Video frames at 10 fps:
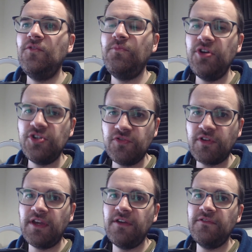push your
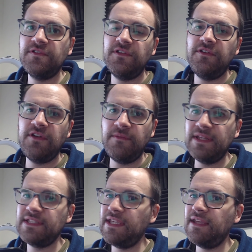code, you
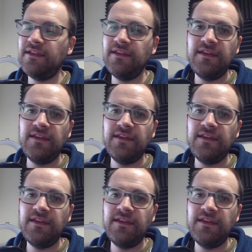commit it,